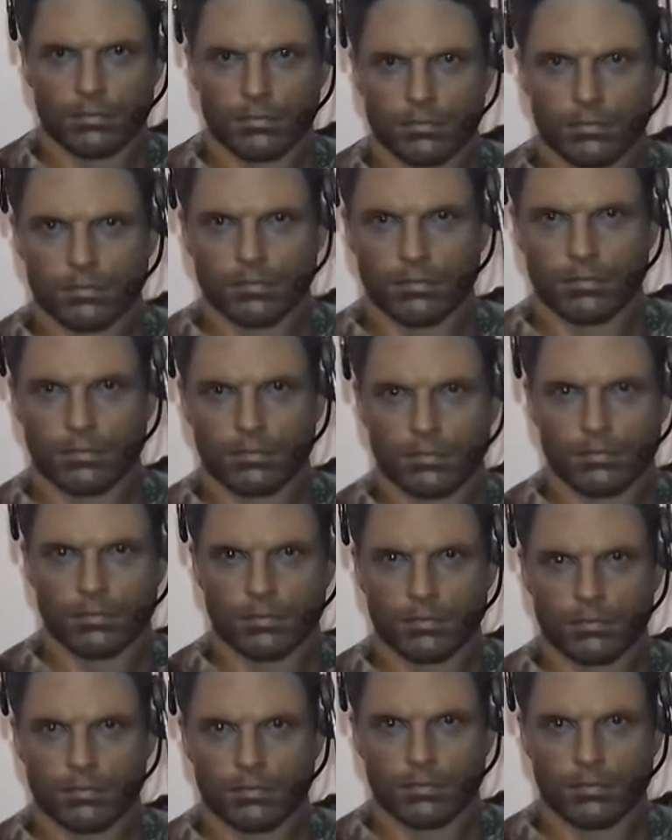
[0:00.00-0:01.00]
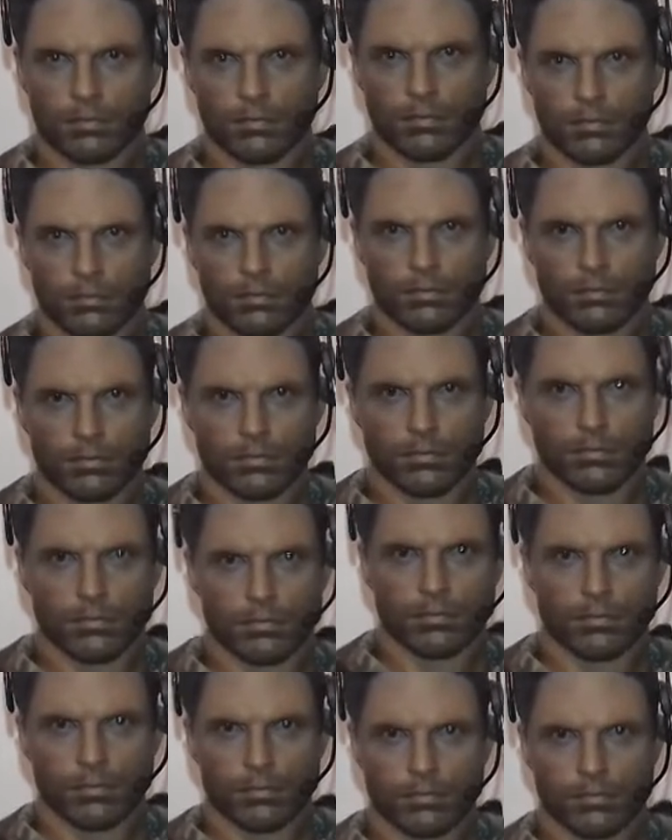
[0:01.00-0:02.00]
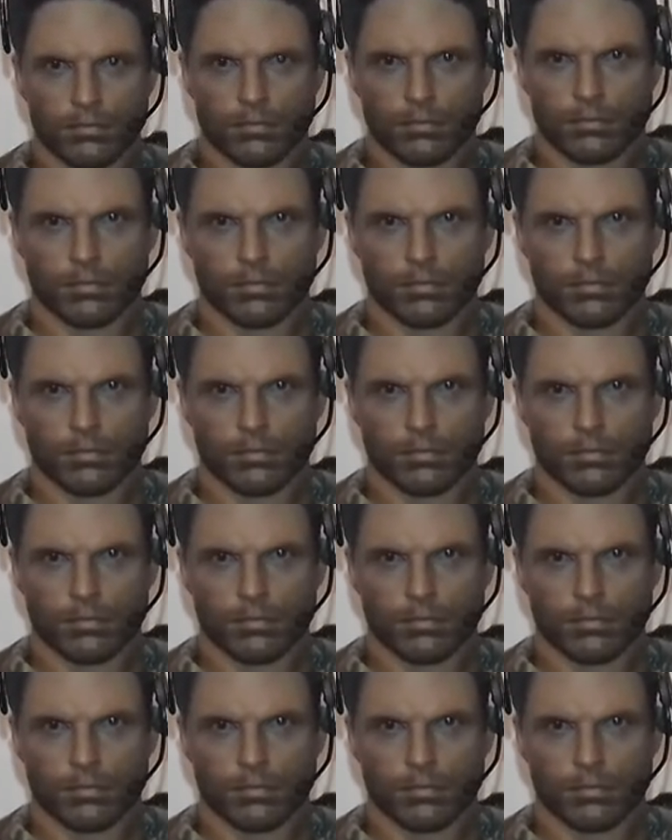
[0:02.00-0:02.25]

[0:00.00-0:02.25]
but if anybody's thinking about recasting one,